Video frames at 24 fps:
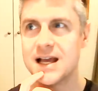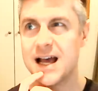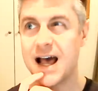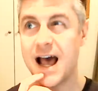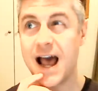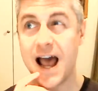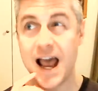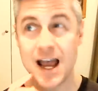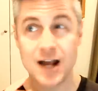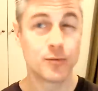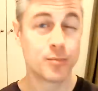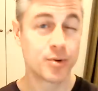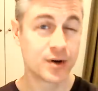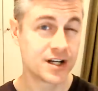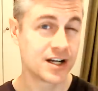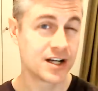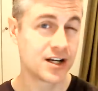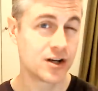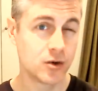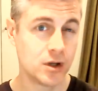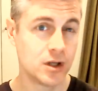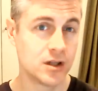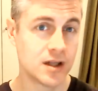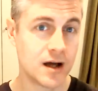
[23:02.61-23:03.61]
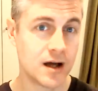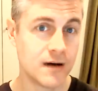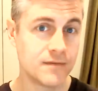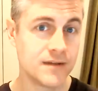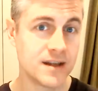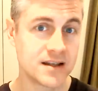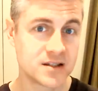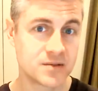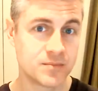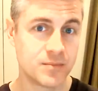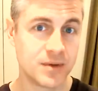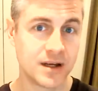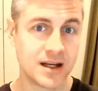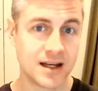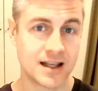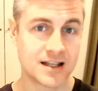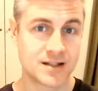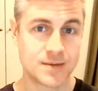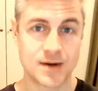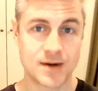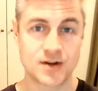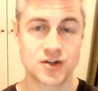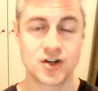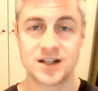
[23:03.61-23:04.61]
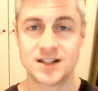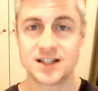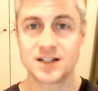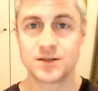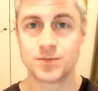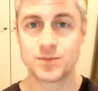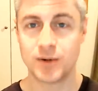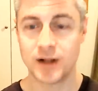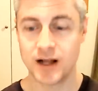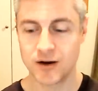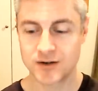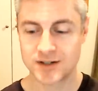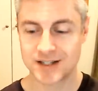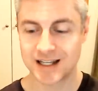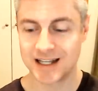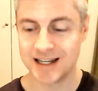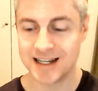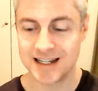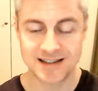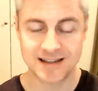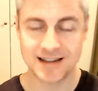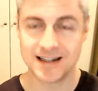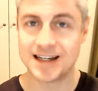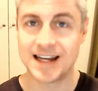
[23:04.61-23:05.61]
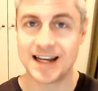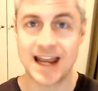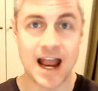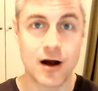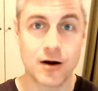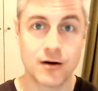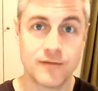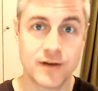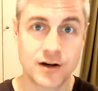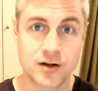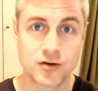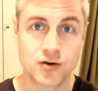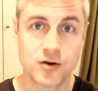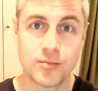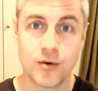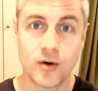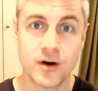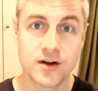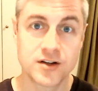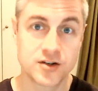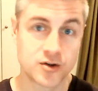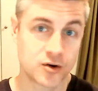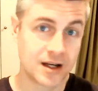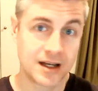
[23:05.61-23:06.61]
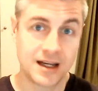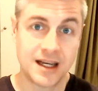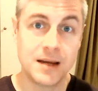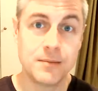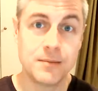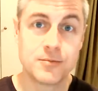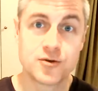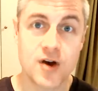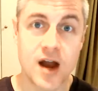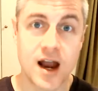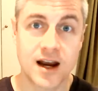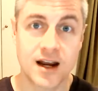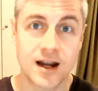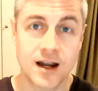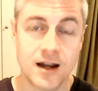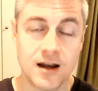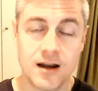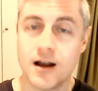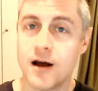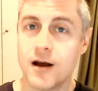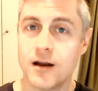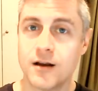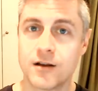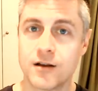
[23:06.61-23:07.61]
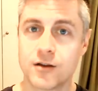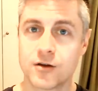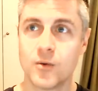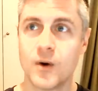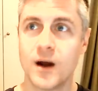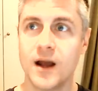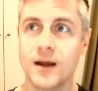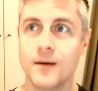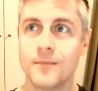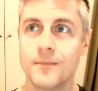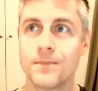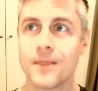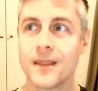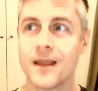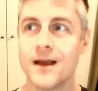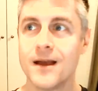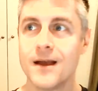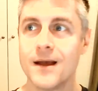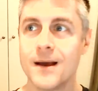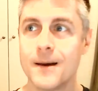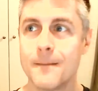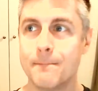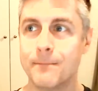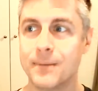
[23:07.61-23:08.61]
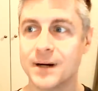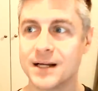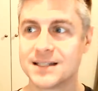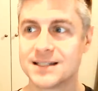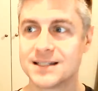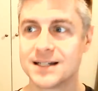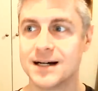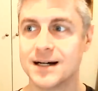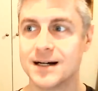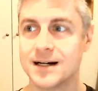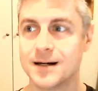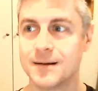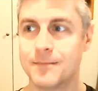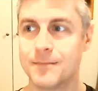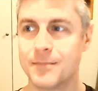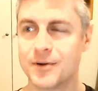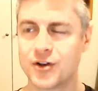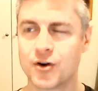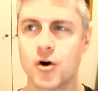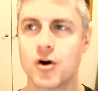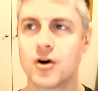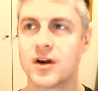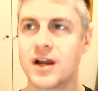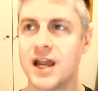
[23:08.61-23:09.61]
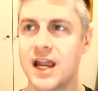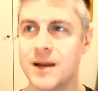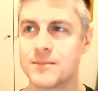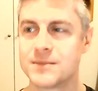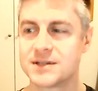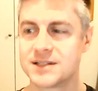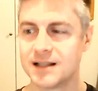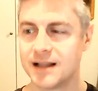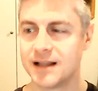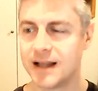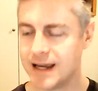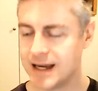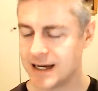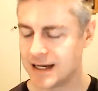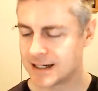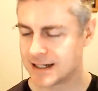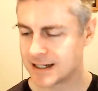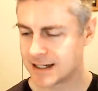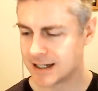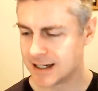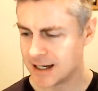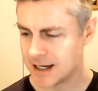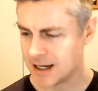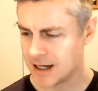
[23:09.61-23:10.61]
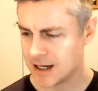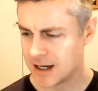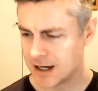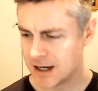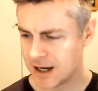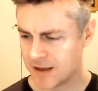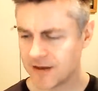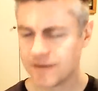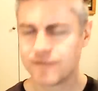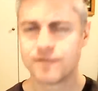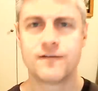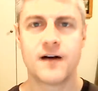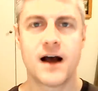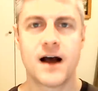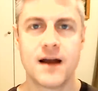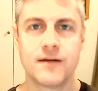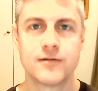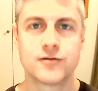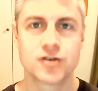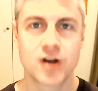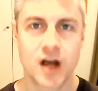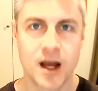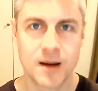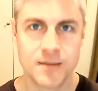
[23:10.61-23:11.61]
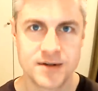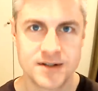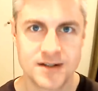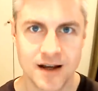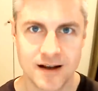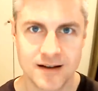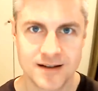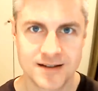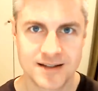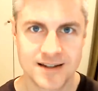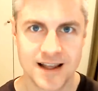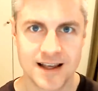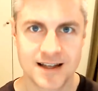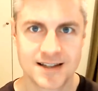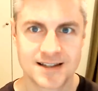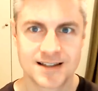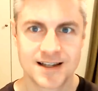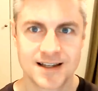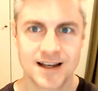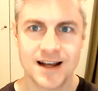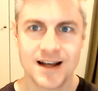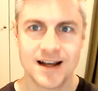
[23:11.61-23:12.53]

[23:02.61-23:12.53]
I don't particularly love this, because, especially since players can easily count victory points or could keep track in another way. But um, but there are games like, I think Five Tribes does this.